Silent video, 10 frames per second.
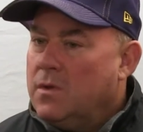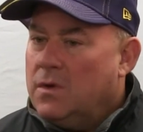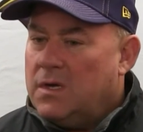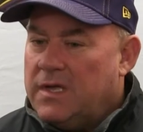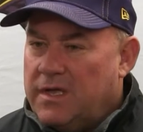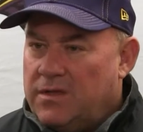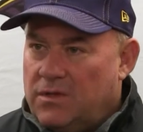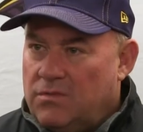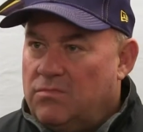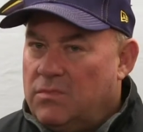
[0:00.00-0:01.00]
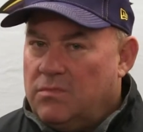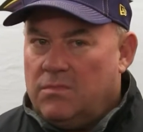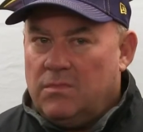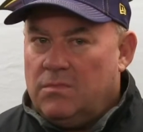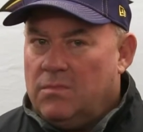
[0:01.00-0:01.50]
Well,
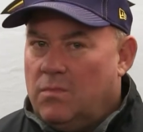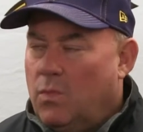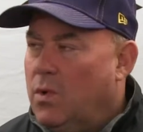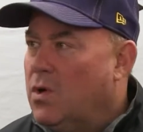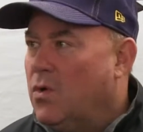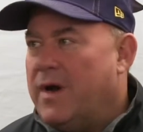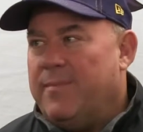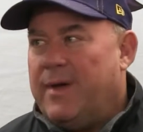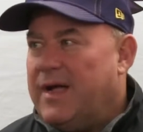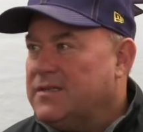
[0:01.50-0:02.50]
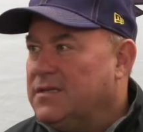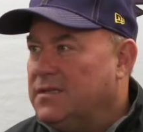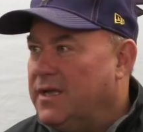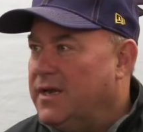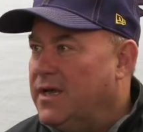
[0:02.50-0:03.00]
we'll go right back to
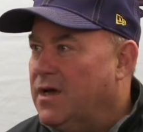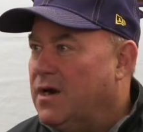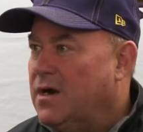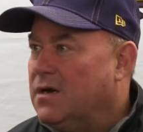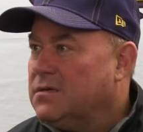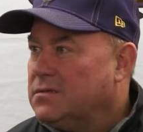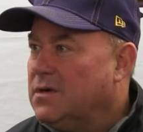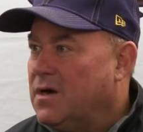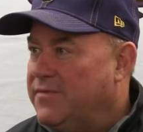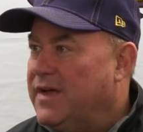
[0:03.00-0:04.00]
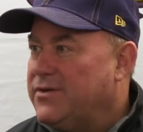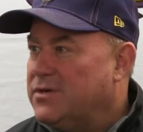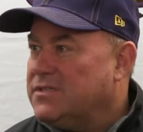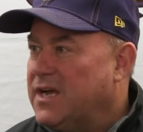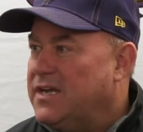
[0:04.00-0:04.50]
leaning on our
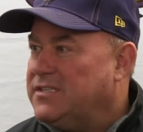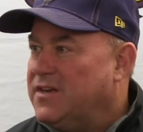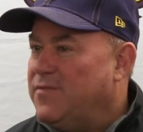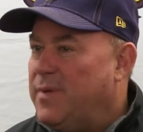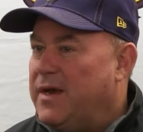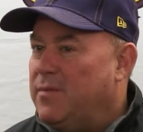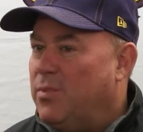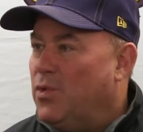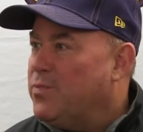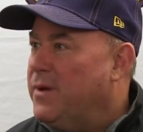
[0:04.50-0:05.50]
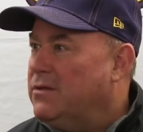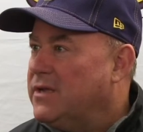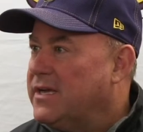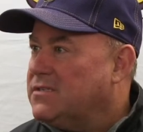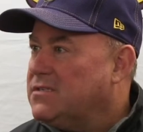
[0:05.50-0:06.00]
veterans, guys that have been in both
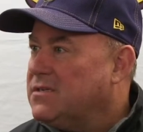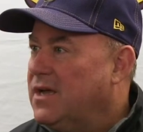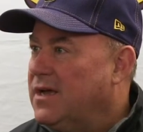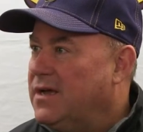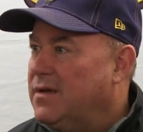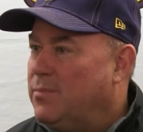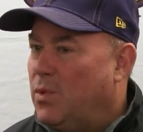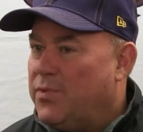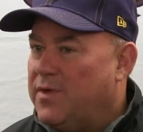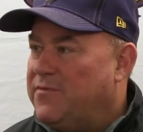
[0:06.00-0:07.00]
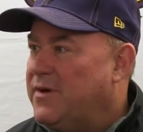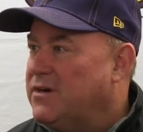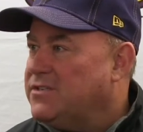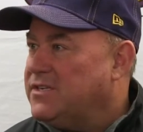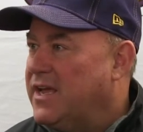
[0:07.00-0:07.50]
buildings, both at
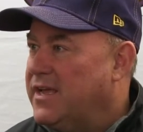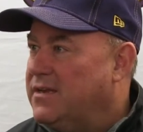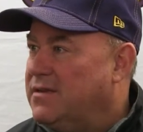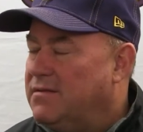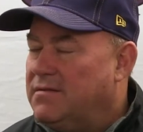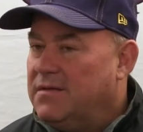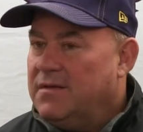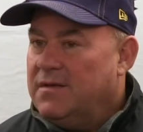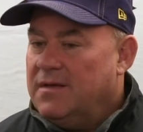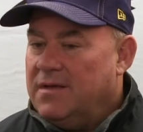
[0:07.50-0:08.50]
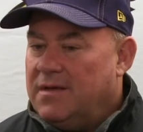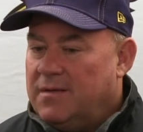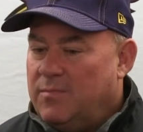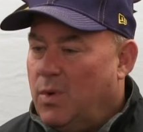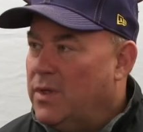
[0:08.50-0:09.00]
Ferris State
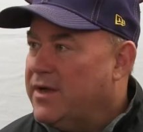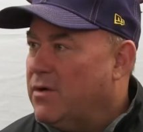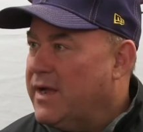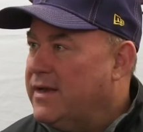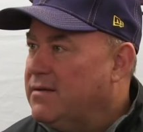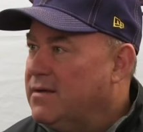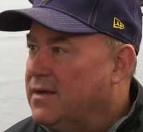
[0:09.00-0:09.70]
and Bowling Green.